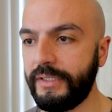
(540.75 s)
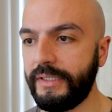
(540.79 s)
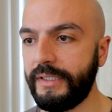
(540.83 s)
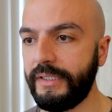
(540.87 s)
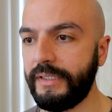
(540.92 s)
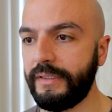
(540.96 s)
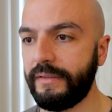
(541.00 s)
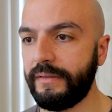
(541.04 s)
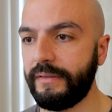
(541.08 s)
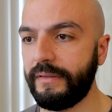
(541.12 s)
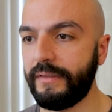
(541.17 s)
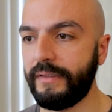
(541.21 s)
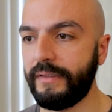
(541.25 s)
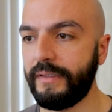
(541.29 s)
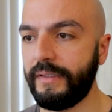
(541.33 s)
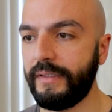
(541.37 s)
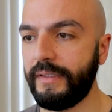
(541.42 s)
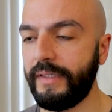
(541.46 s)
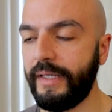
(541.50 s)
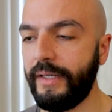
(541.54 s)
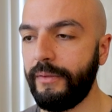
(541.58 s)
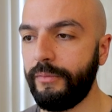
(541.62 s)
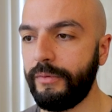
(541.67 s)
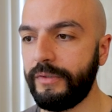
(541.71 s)
an idiot.
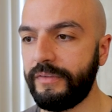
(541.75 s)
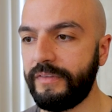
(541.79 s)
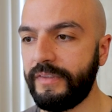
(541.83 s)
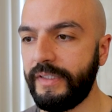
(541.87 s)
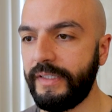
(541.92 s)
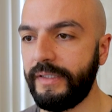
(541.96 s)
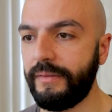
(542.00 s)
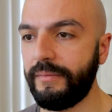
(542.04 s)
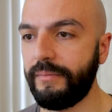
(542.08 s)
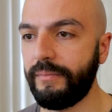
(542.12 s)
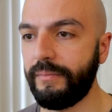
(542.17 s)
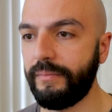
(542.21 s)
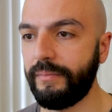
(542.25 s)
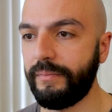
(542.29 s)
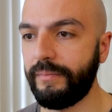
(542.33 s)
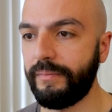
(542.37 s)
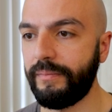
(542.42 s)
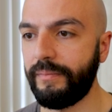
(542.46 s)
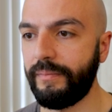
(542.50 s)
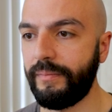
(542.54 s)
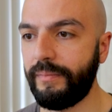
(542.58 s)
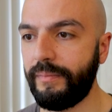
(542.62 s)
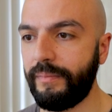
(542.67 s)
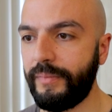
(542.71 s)
It was in
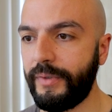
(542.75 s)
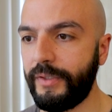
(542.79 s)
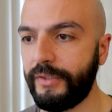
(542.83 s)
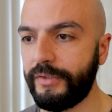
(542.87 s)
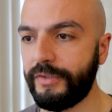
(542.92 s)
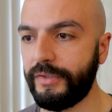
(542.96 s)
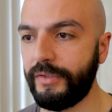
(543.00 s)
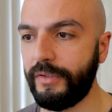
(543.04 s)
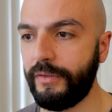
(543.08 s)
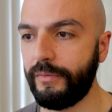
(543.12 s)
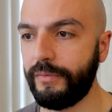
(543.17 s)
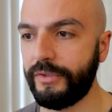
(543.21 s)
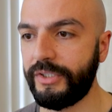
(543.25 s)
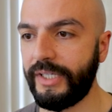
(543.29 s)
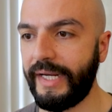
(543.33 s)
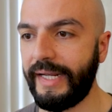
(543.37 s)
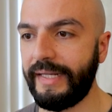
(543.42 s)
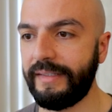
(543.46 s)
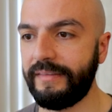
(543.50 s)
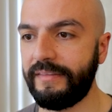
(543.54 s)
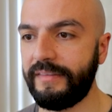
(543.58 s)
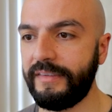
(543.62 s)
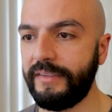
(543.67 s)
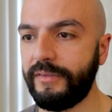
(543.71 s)
personal, which I
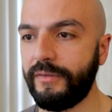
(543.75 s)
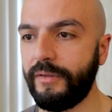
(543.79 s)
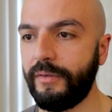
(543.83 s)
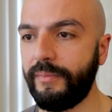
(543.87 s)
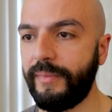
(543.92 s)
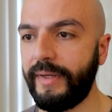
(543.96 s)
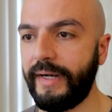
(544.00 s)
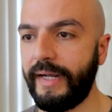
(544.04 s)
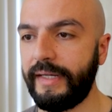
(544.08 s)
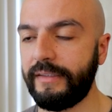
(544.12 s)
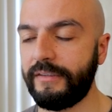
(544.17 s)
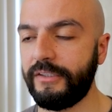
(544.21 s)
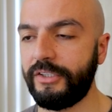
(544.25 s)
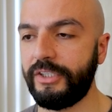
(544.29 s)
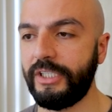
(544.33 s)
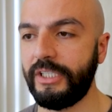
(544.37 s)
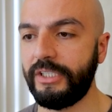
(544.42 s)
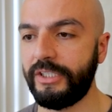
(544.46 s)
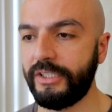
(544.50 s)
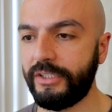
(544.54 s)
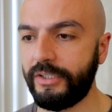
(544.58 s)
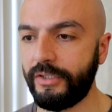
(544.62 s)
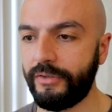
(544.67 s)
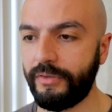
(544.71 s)
had 0, but I had to
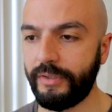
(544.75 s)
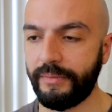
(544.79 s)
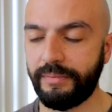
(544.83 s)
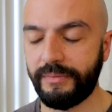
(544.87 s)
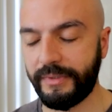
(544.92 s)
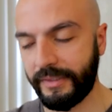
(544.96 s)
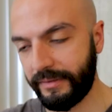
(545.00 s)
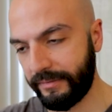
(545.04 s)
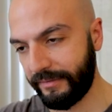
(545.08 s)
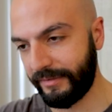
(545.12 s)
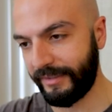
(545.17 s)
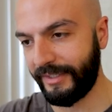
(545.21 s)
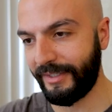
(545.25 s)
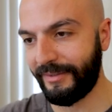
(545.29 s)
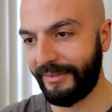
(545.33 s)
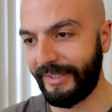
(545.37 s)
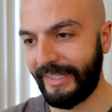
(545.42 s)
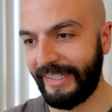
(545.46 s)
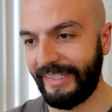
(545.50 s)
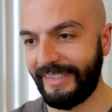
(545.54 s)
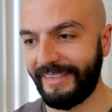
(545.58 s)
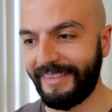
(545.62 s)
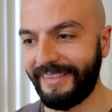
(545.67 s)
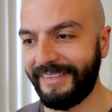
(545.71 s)
change it to crypto. All
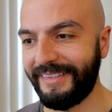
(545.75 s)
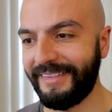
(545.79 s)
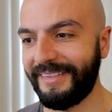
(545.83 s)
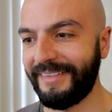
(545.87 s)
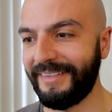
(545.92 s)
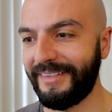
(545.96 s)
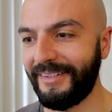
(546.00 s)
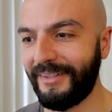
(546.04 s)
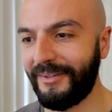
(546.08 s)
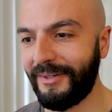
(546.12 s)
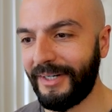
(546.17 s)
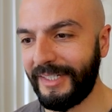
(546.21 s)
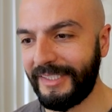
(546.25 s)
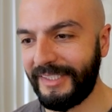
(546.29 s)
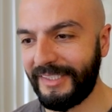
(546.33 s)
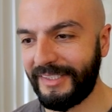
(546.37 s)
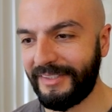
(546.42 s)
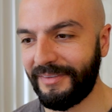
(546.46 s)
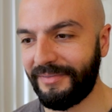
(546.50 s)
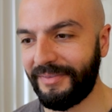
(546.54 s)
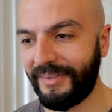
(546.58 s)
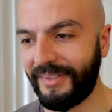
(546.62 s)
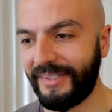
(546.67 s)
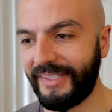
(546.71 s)
right. Crisis
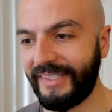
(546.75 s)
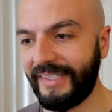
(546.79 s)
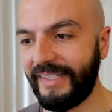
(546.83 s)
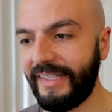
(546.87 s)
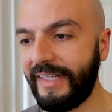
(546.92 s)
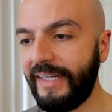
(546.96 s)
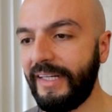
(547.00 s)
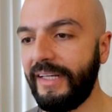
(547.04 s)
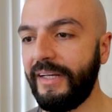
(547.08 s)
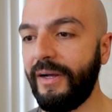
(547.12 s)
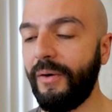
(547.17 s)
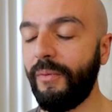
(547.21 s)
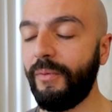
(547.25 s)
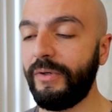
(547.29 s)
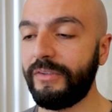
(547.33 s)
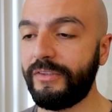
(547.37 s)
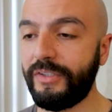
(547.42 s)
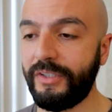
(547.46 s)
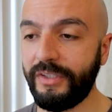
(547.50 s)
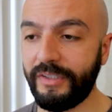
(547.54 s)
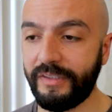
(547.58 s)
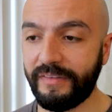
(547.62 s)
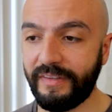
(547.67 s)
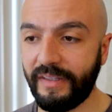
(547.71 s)
averted. What's
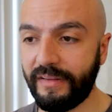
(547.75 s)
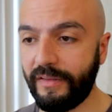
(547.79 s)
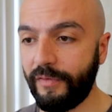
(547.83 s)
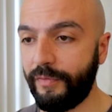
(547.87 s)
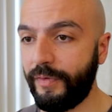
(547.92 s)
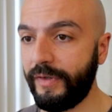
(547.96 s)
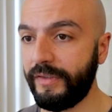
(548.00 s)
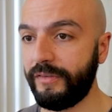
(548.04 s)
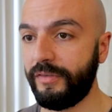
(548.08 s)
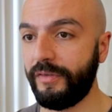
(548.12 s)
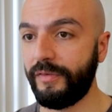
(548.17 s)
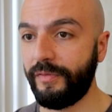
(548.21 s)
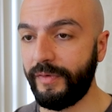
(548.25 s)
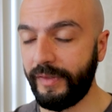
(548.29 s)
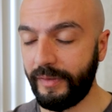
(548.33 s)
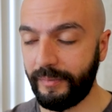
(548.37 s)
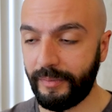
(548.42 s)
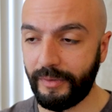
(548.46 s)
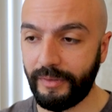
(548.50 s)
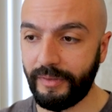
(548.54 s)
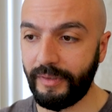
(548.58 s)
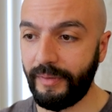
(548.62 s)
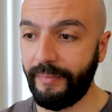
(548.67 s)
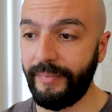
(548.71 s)
good is that the funds are
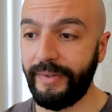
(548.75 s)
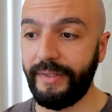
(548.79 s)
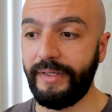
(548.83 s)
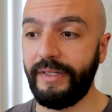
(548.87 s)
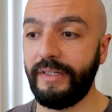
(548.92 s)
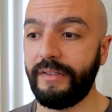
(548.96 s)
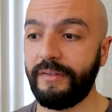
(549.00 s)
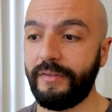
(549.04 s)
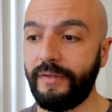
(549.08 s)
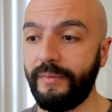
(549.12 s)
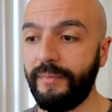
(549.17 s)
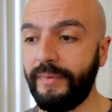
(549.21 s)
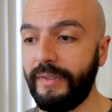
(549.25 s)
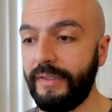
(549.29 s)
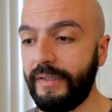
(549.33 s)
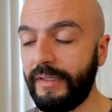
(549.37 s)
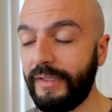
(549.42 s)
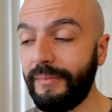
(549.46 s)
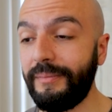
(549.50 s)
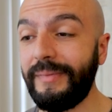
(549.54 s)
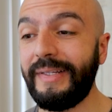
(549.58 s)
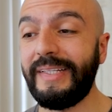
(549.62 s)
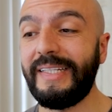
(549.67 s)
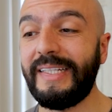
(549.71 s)
available
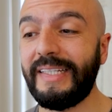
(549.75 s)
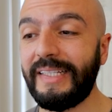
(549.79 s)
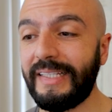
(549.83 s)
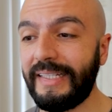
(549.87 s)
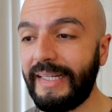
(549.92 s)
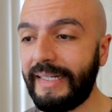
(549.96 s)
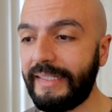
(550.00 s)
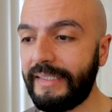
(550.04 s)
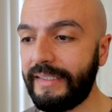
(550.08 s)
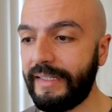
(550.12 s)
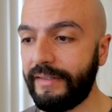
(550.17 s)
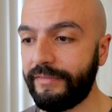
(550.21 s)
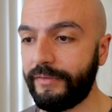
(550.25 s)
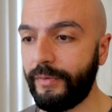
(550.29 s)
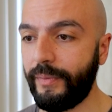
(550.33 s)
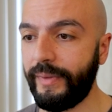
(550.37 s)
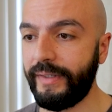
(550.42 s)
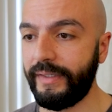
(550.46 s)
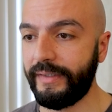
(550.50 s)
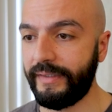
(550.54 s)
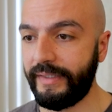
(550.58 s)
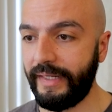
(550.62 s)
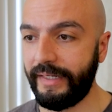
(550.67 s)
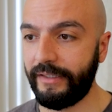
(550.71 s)
immediately. I didn't have to
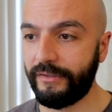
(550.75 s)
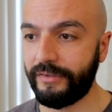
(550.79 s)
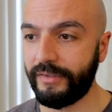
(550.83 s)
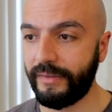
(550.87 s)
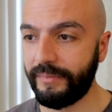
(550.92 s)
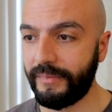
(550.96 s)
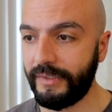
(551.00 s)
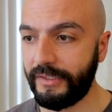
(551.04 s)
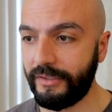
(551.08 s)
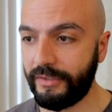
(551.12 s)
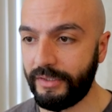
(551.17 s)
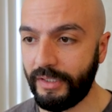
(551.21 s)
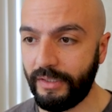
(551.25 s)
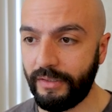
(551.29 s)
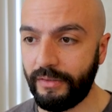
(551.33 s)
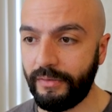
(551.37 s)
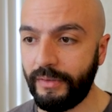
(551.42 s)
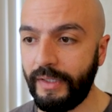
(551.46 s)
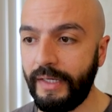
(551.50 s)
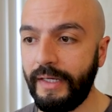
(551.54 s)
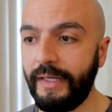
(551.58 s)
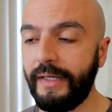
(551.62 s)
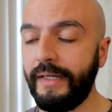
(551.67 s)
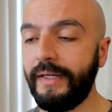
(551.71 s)
wait a day or something.
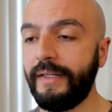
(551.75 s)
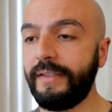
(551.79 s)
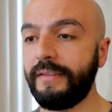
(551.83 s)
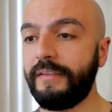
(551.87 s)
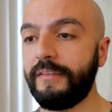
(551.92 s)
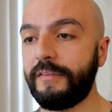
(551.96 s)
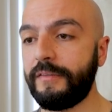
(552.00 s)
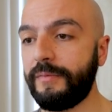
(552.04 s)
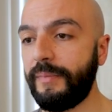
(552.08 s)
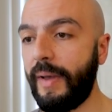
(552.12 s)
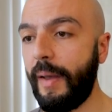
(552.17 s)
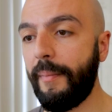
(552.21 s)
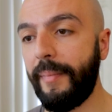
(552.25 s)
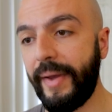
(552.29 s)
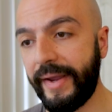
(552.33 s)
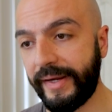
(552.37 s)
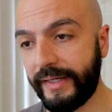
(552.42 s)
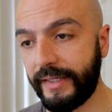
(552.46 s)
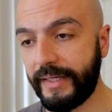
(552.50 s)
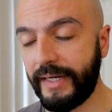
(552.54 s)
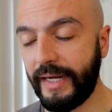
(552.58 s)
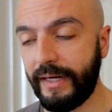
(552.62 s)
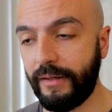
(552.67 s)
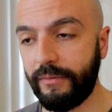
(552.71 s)
So this is my
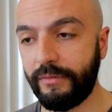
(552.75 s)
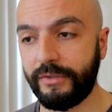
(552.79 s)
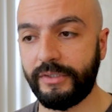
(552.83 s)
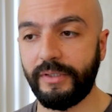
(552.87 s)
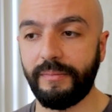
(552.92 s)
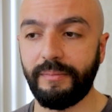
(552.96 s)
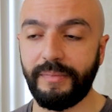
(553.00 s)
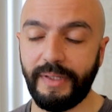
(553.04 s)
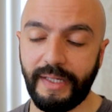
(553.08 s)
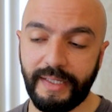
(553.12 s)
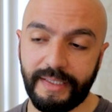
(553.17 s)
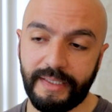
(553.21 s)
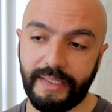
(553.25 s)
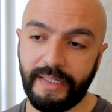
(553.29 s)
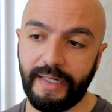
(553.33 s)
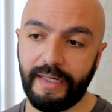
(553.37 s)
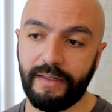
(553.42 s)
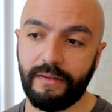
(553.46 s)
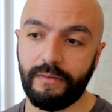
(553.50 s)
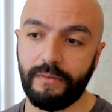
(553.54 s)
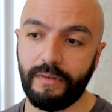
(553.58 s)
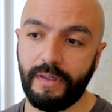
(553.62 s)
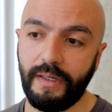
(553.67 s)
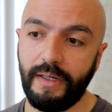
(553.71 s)
bank account, which I'm blanking
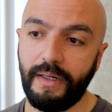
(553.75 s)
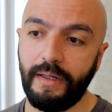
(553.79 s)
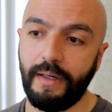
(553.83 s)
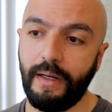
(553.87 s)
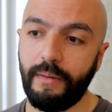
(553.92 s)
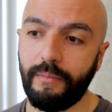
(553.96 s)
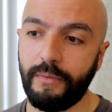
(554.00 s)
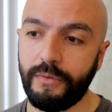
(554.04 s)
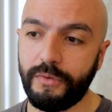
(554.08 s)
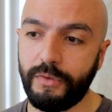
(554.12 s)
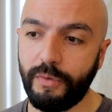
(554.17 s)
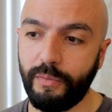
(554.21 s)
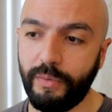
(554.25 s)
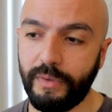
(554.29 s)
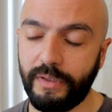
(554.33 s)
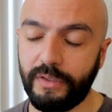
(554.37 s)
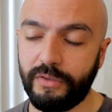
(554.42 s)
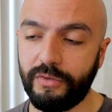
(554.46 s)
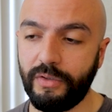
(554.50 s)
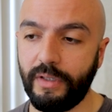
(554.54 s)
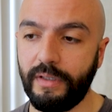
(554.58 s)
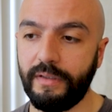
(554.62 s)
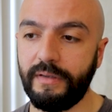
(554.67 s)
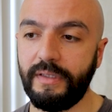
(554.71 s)
out. I'm going to
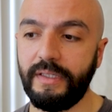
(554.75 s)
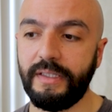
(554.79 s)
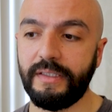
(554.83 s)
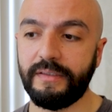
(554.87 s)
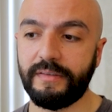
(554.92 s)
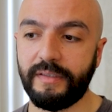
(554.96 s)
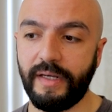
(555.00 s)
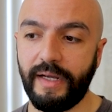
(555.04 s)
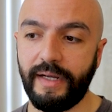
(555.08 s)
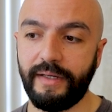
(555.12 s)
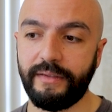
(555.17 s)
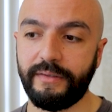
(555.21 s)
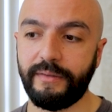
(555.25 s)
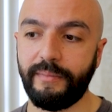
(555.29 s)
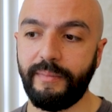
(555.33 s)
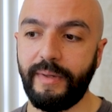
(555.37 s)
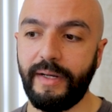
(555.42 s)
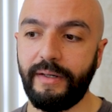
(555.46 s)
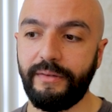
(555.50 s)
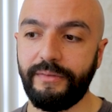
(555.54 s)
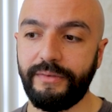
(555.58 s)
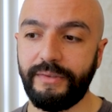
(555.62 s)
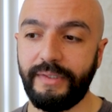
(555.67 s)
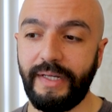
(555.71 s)
withdraw the entire
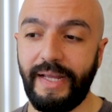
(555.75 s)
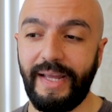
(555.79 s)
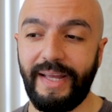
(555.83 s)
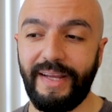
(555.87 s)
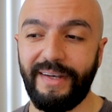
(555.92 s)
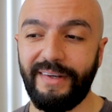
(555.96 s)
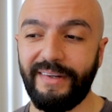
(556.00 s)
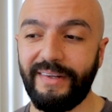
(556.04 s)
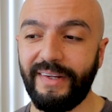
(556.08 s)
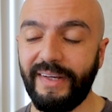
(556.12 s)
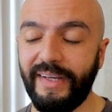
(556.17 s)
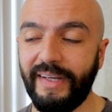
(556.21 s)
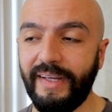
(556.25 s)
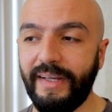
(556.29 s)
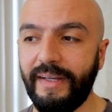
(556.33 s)
amount. And